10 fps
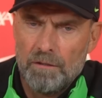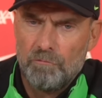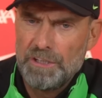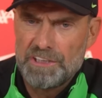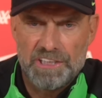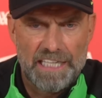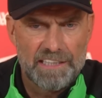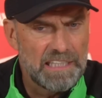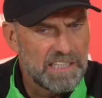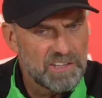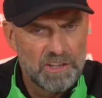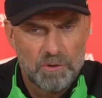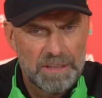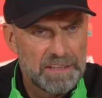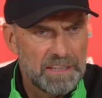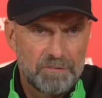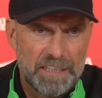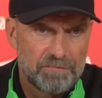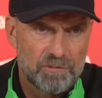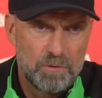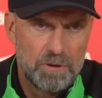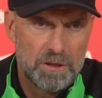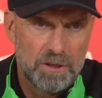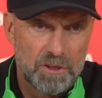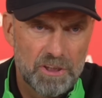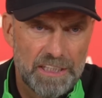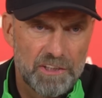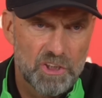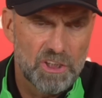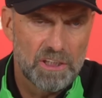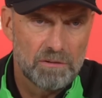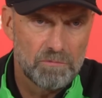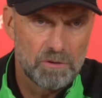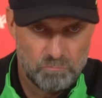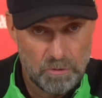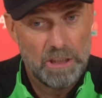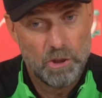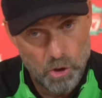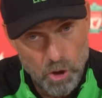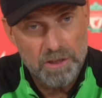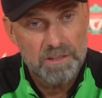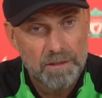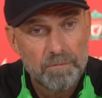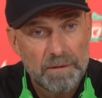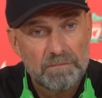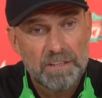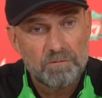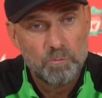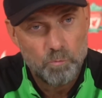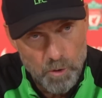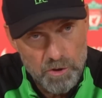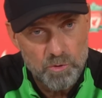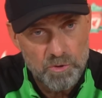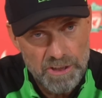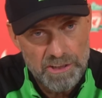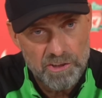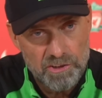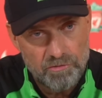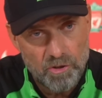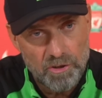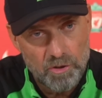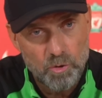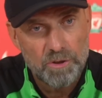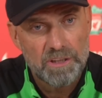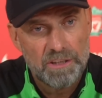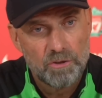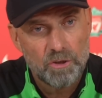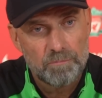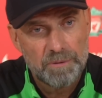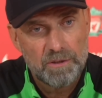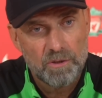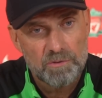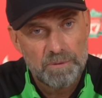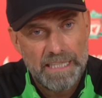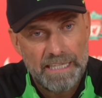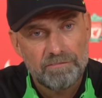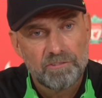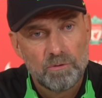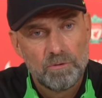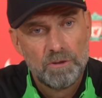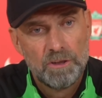We decided last year already that we have to change a lot, but that we want to change it for good and not because we have to.